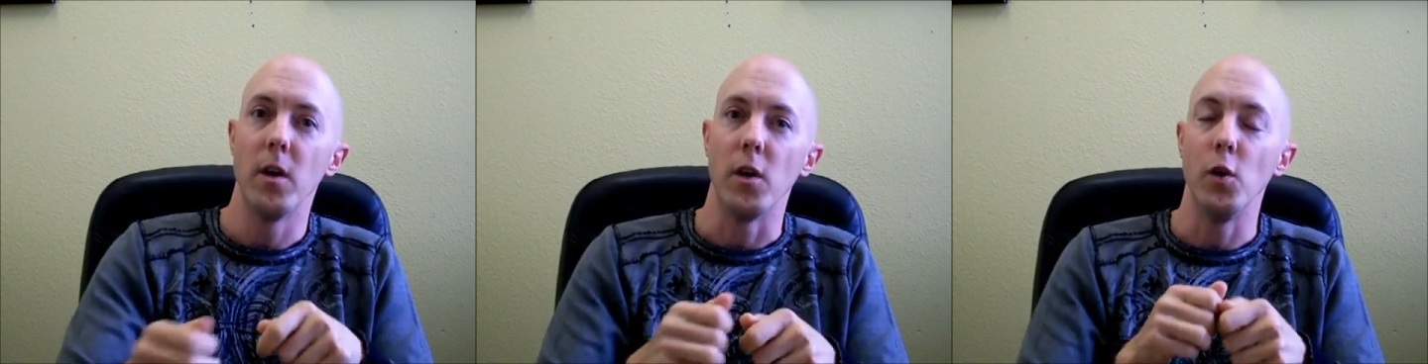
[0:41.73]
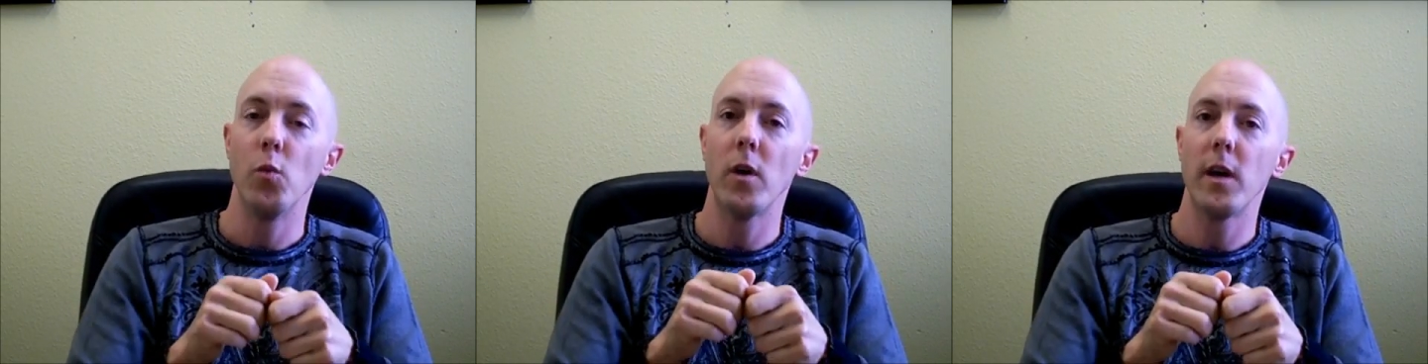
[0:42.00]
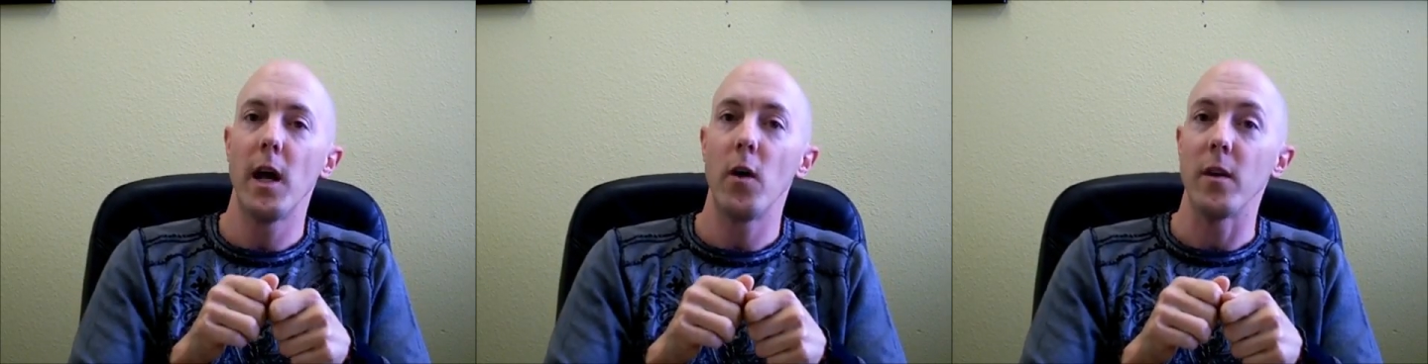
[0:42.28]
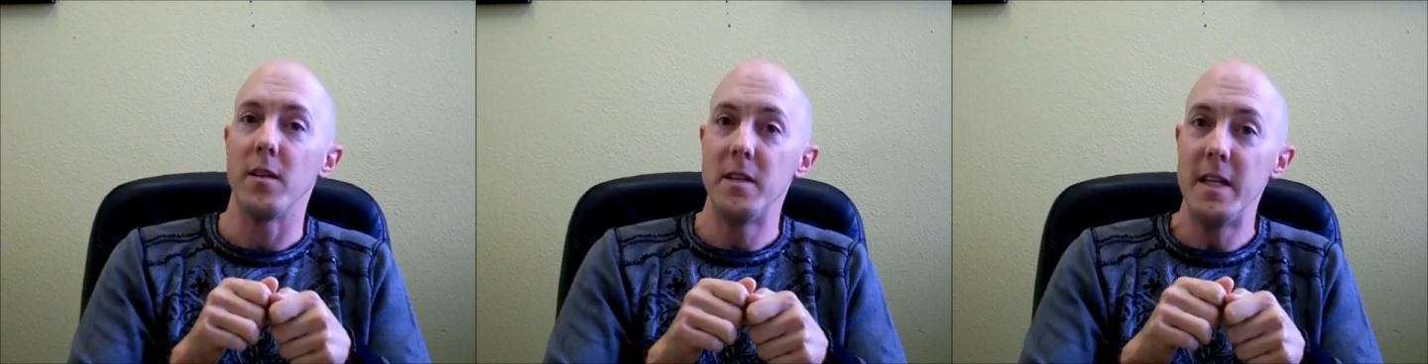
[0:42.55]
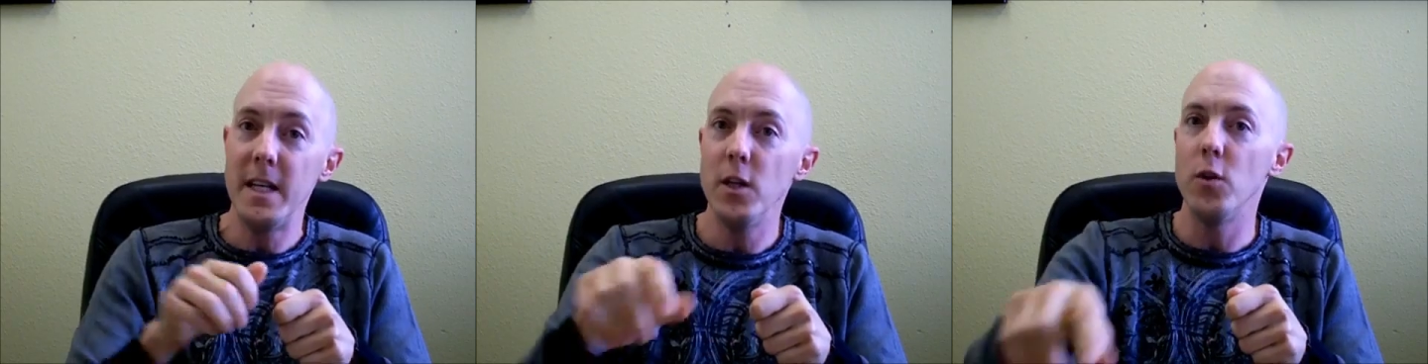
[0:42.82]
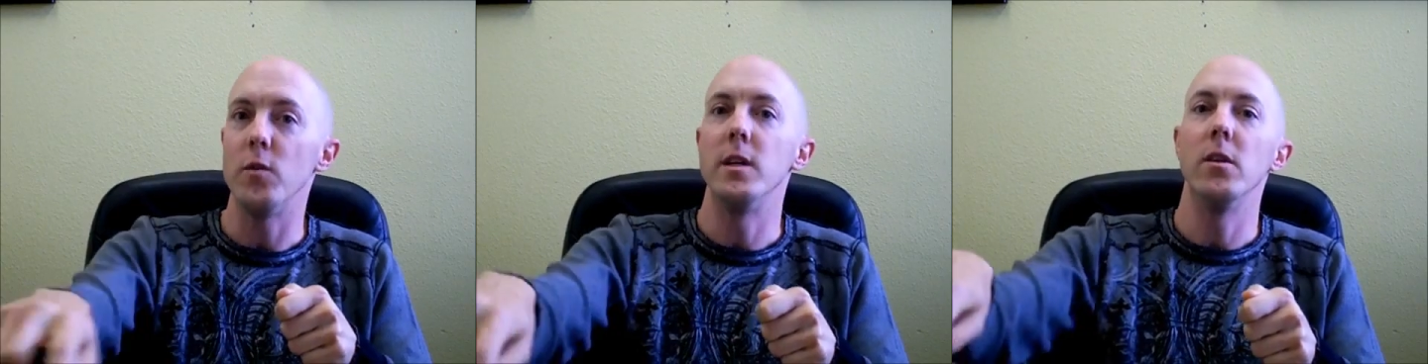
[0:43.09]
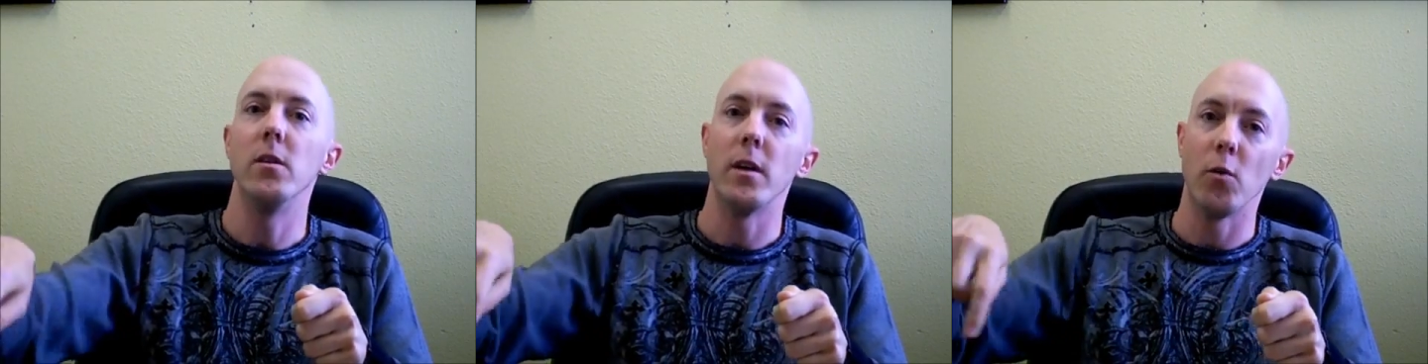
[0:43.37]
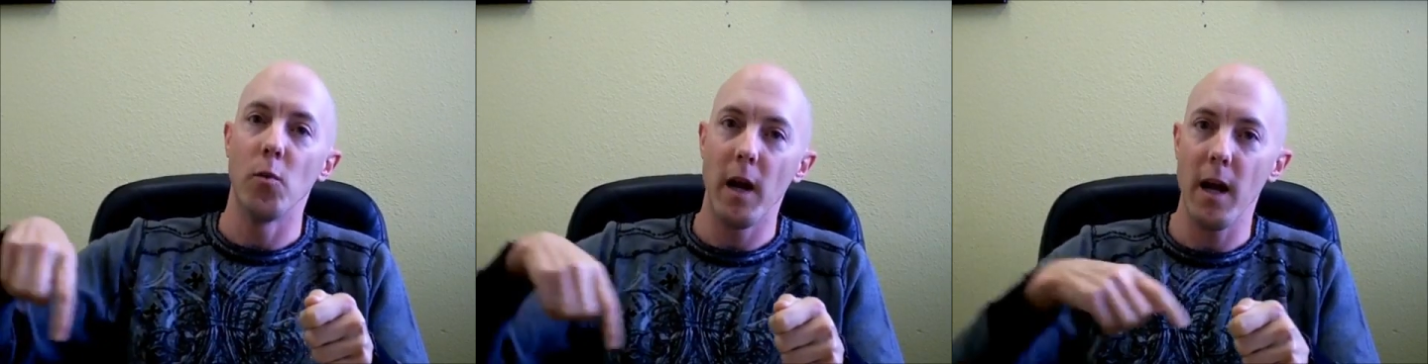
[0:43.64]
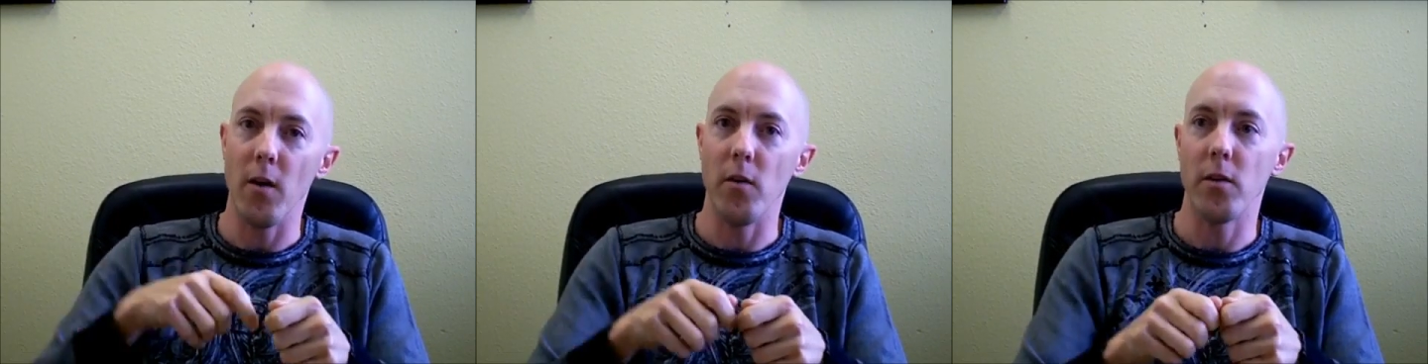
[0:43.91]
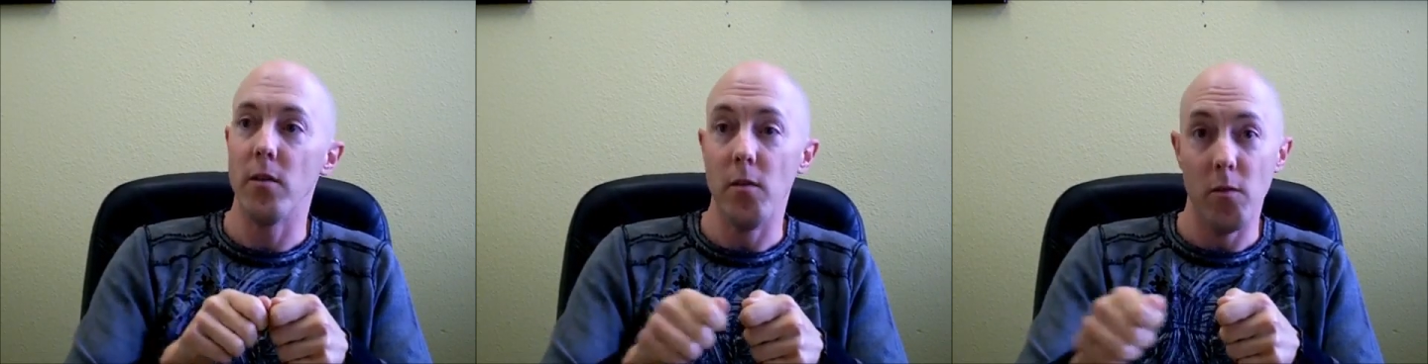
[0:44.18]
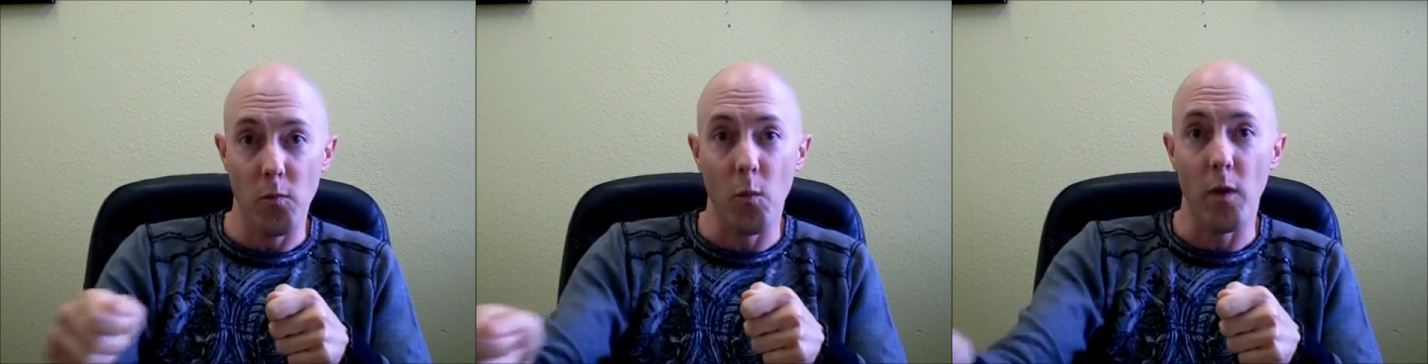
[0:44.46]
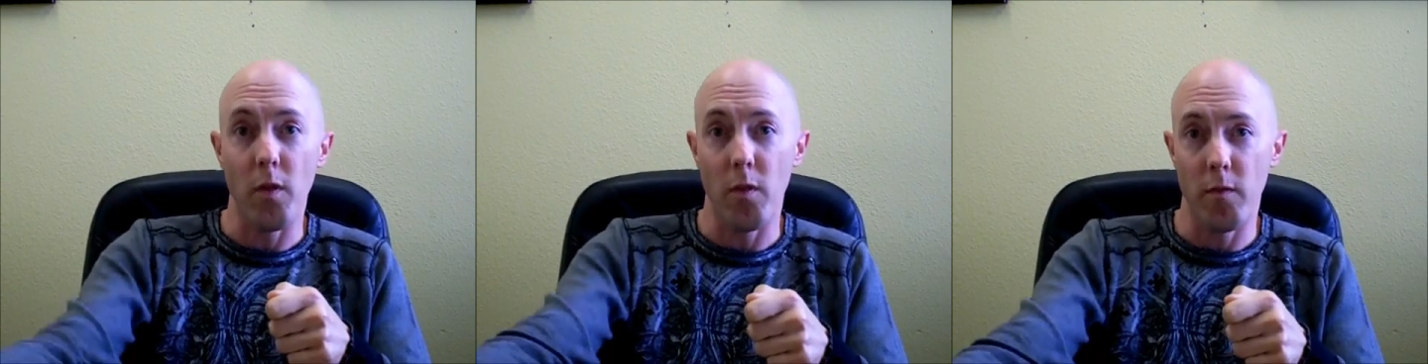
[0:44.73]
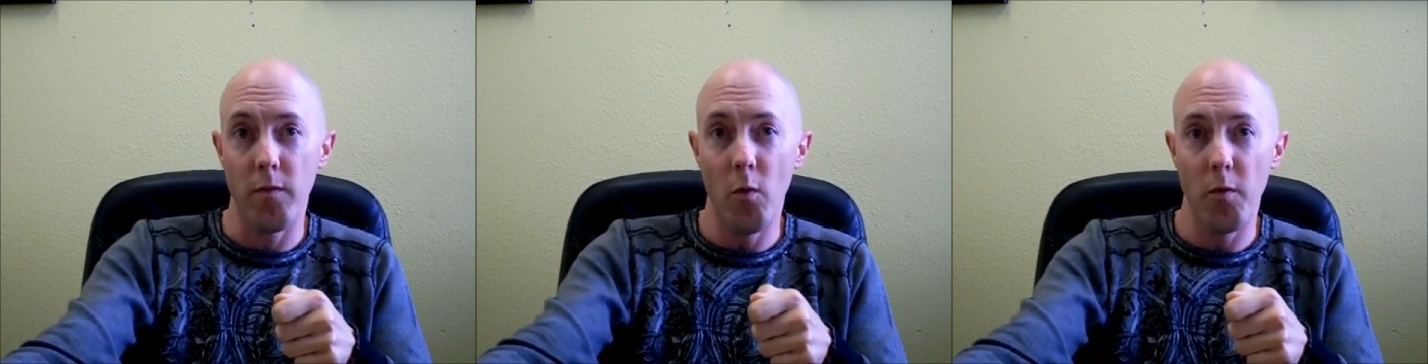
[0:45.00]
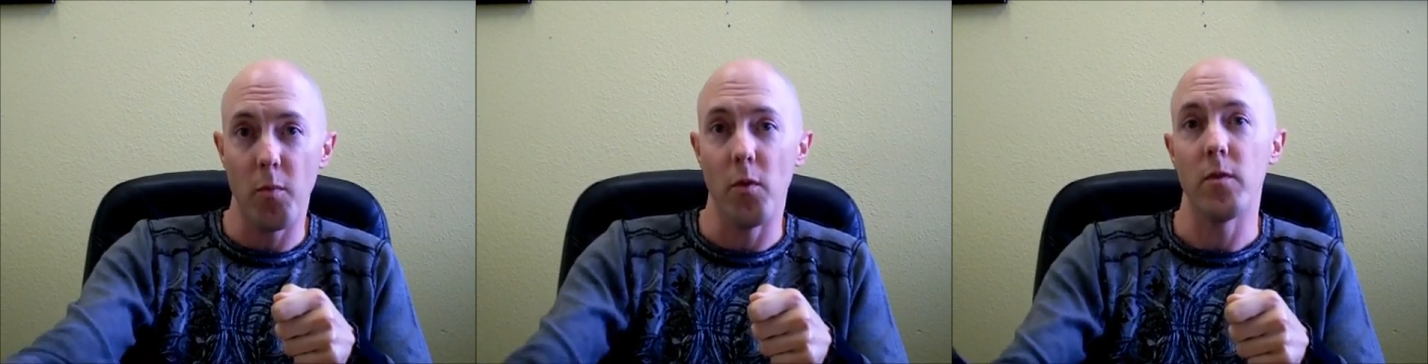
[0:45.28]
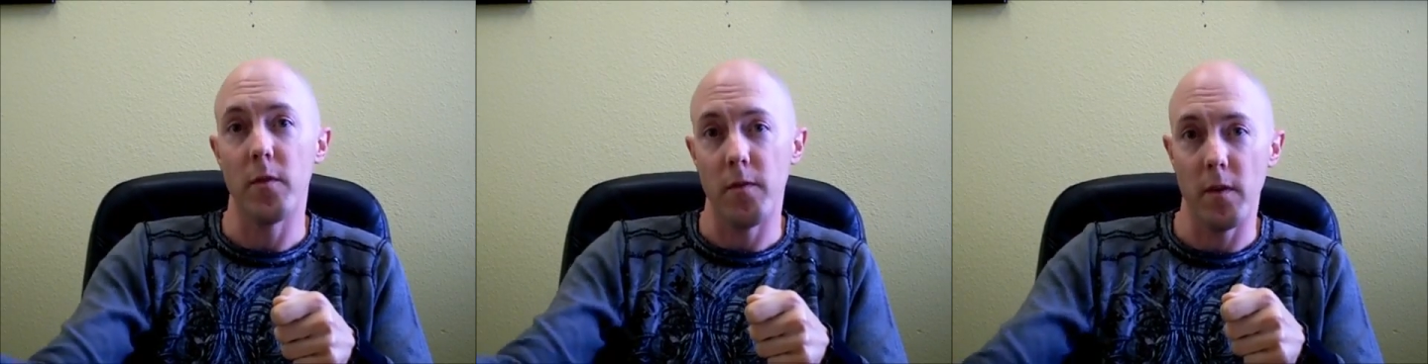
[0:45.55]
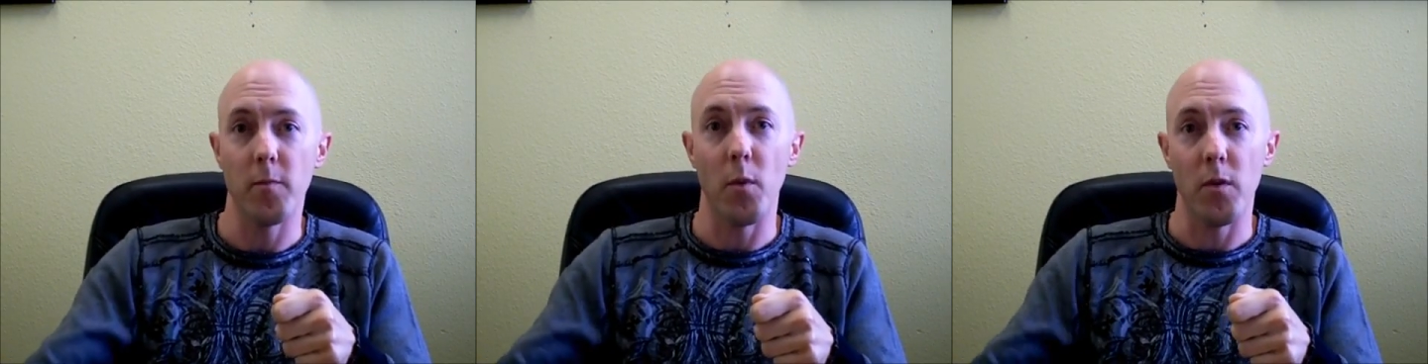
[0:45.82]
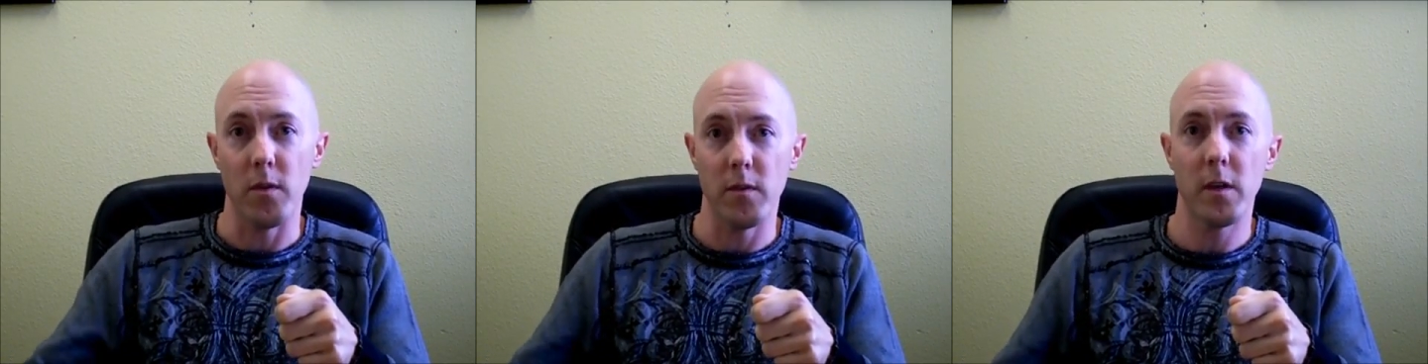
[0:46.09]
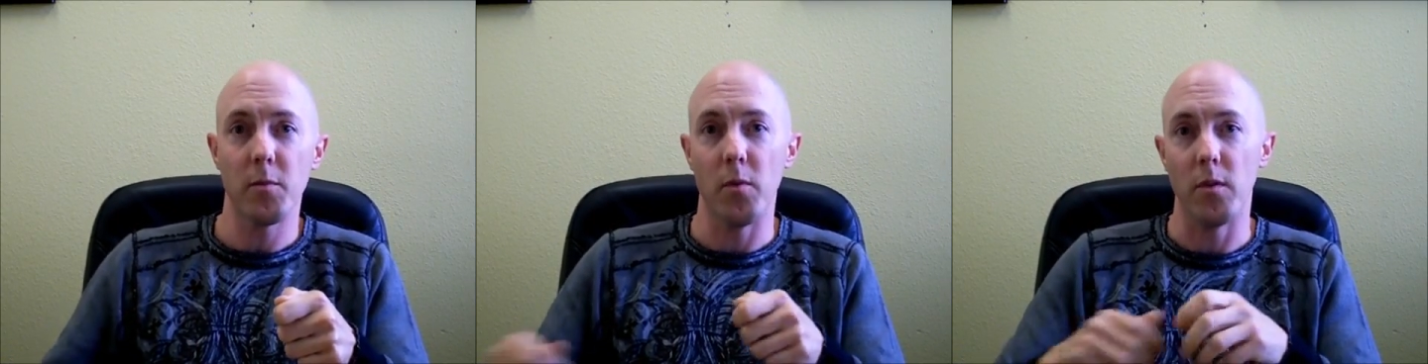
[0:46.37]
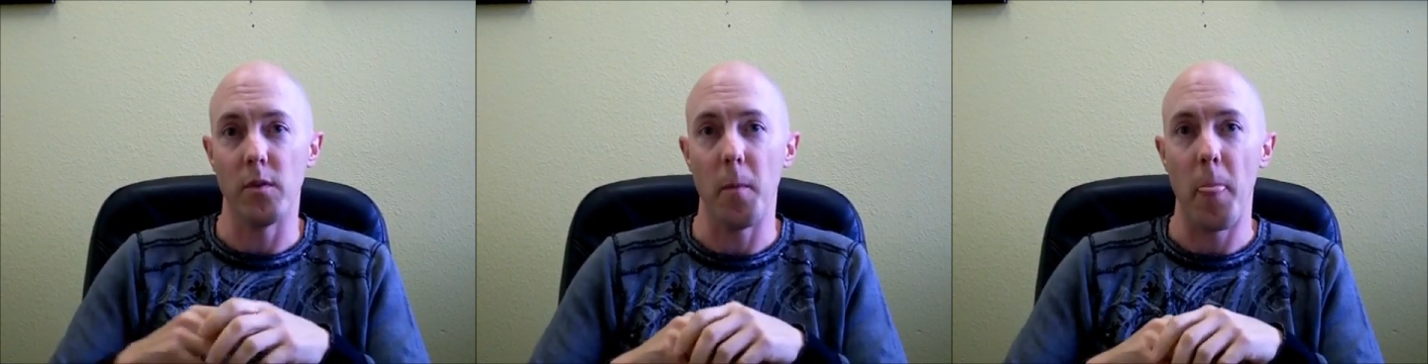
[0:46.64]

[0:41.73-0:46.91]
you want to now continue dealing around with the 4th person, 5th person, 6th person.